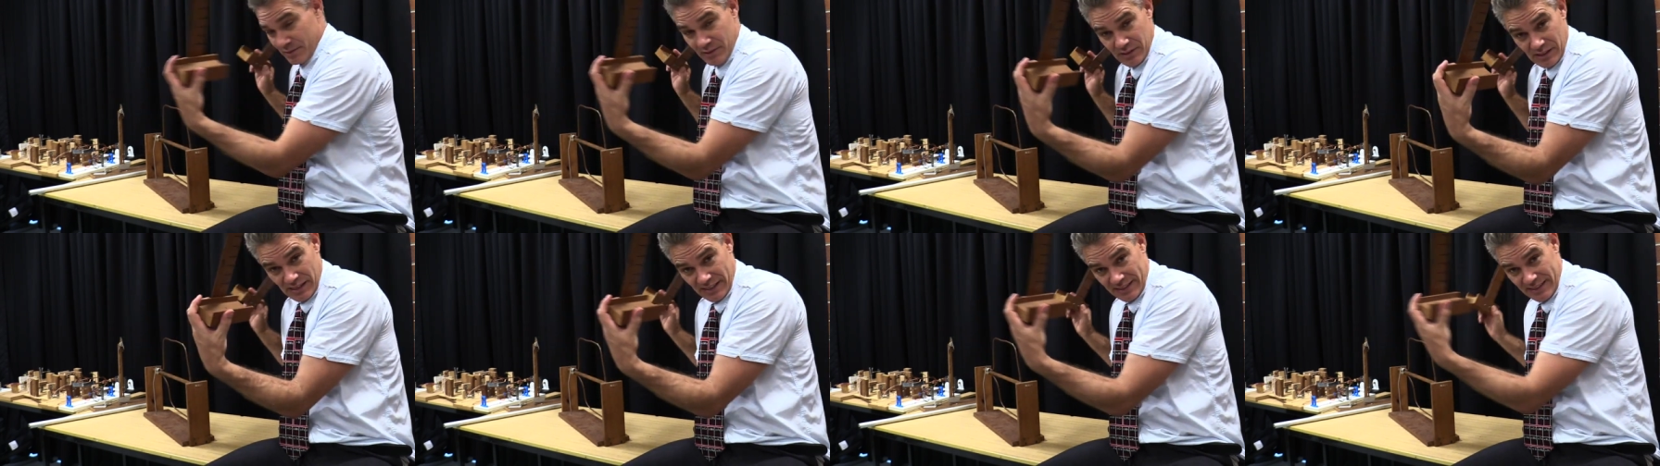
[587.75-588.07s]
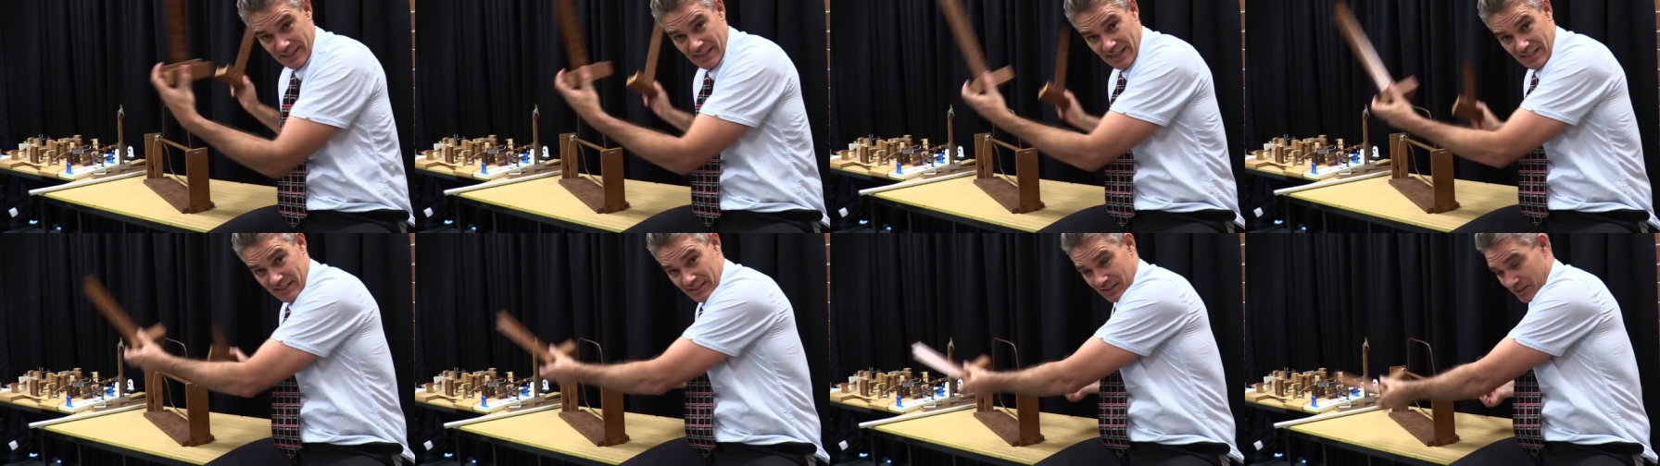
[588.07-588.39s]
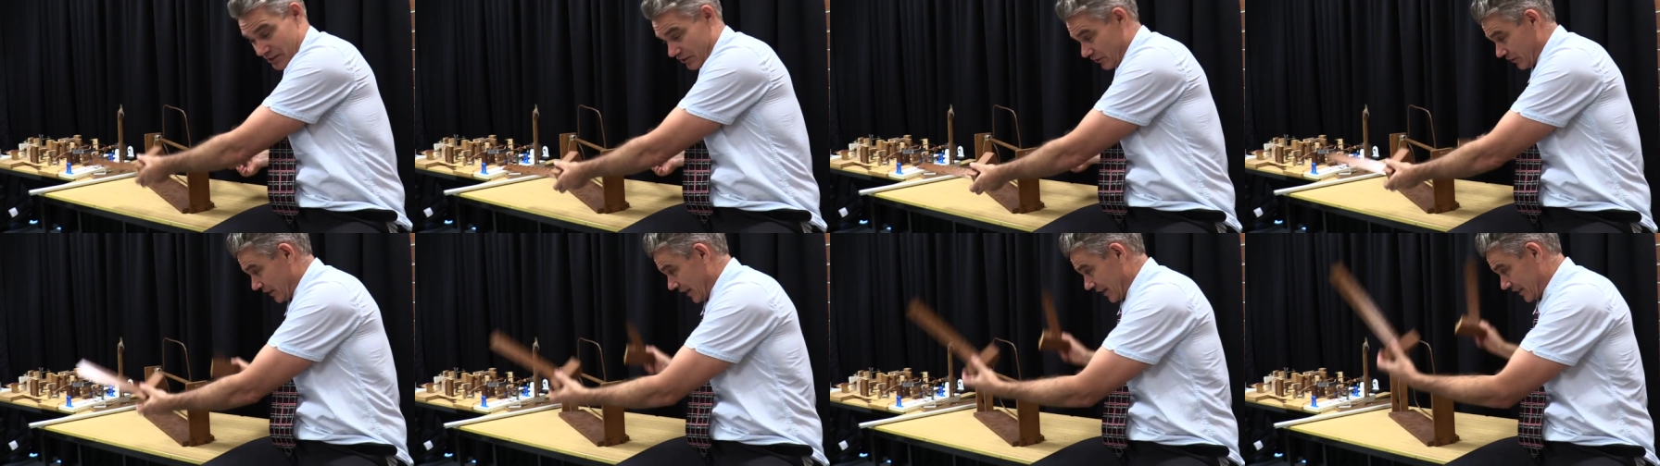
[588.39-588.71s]
Like this,
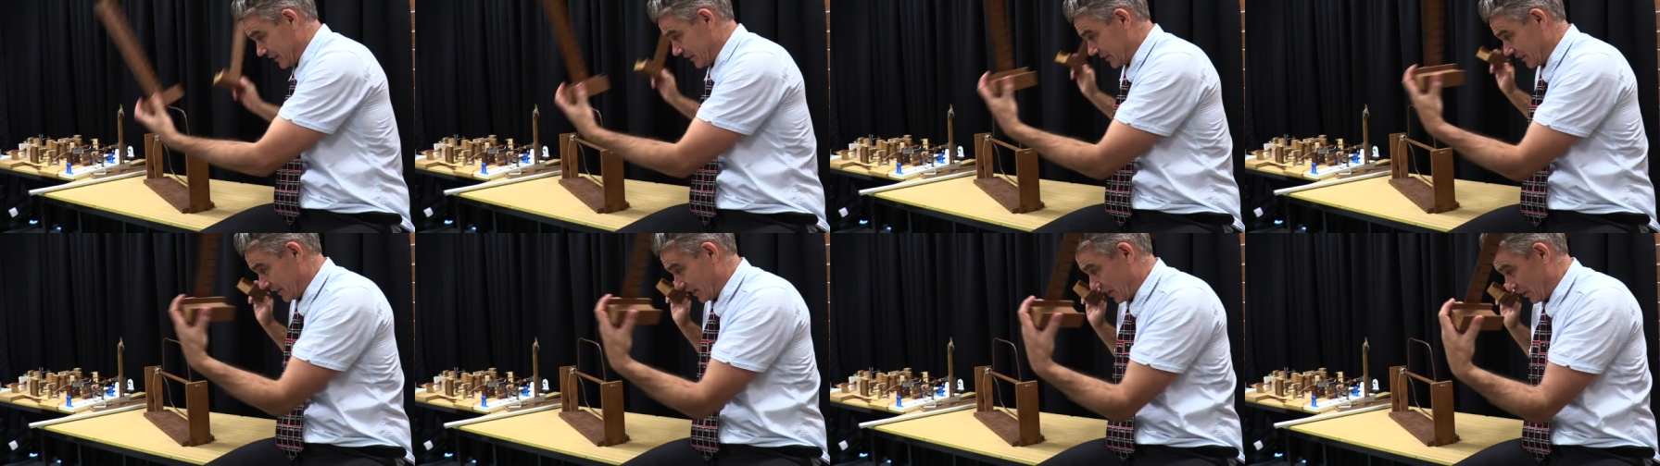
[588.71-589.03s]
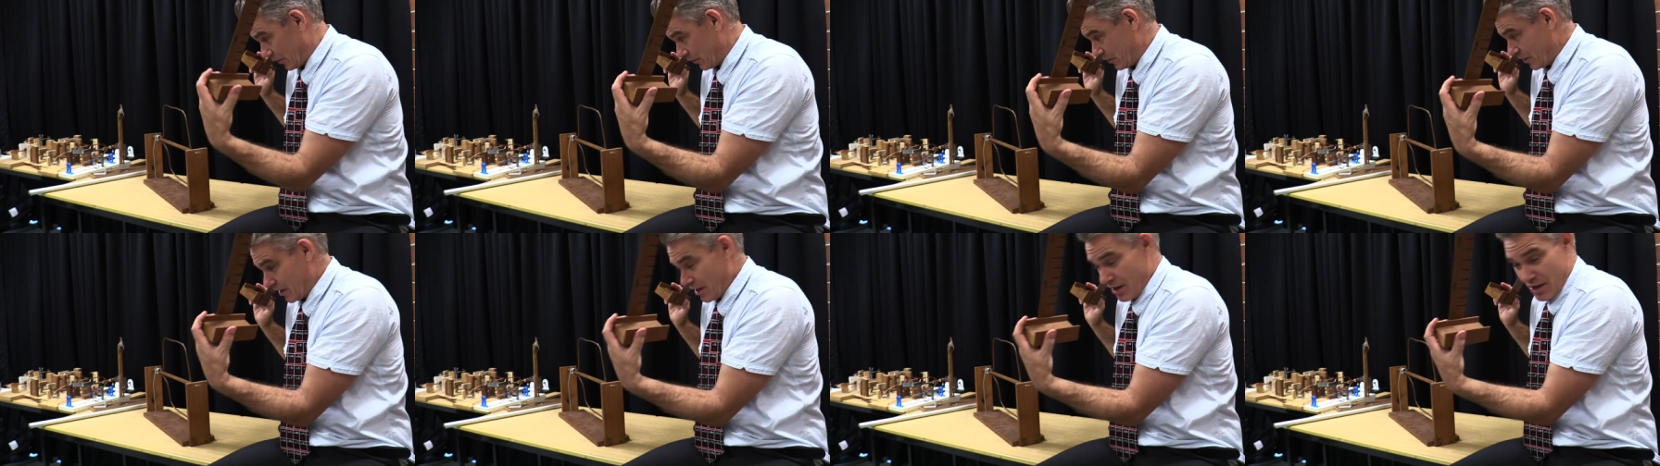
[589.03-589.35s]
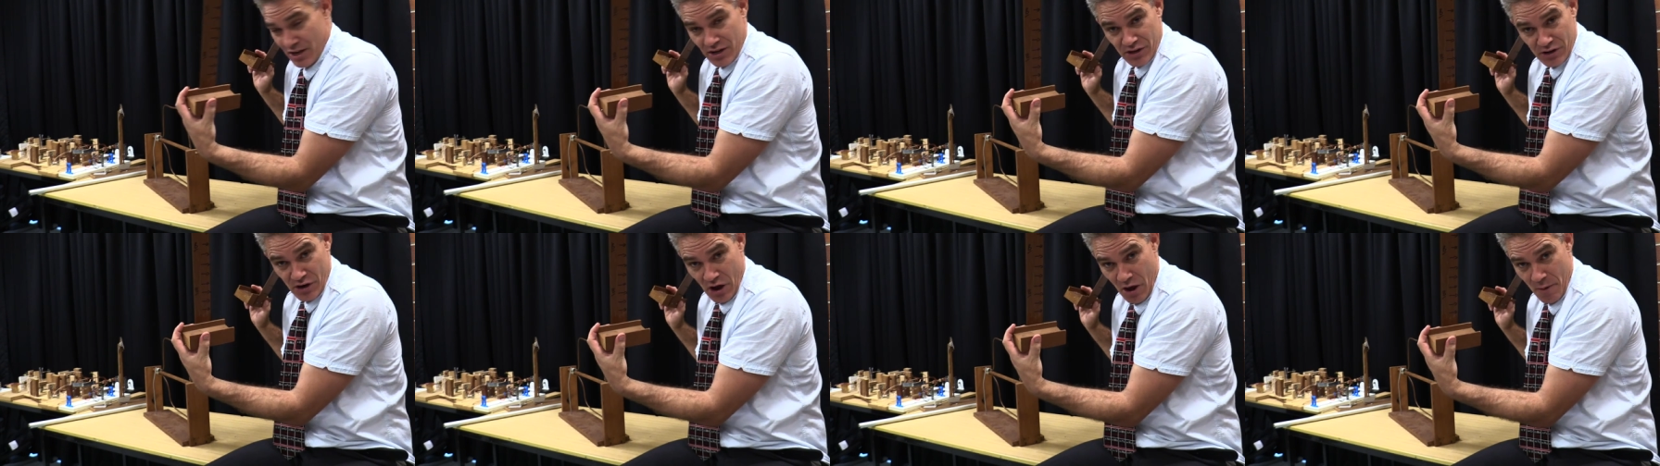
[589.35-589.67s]
I could actually go
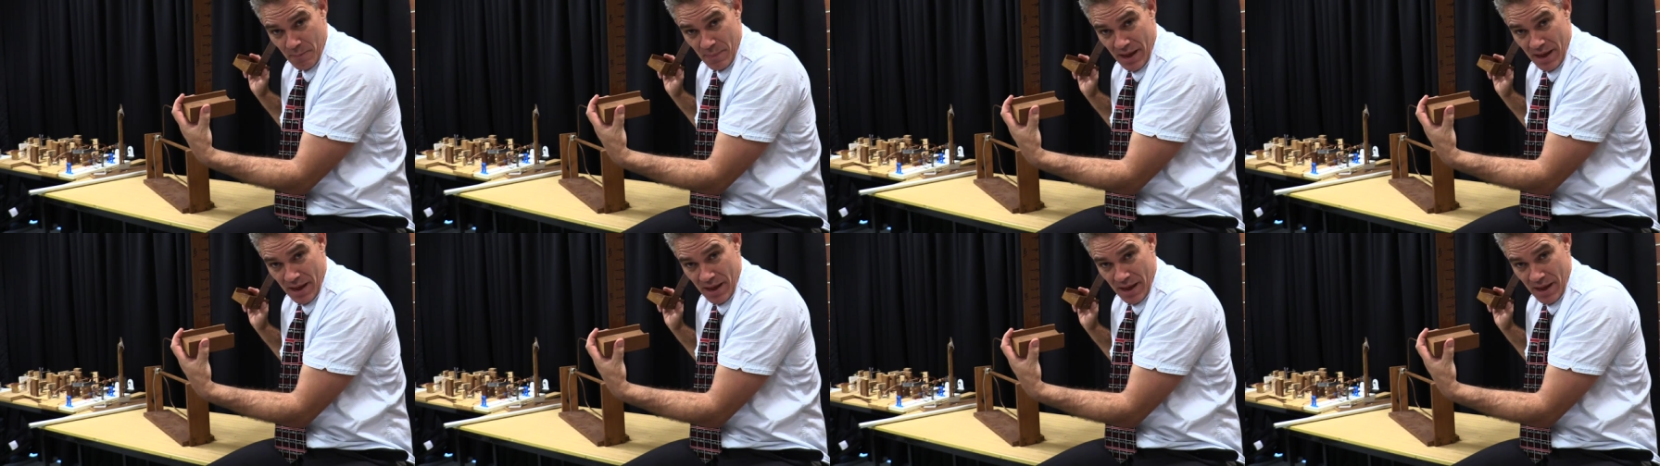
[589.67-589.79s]
no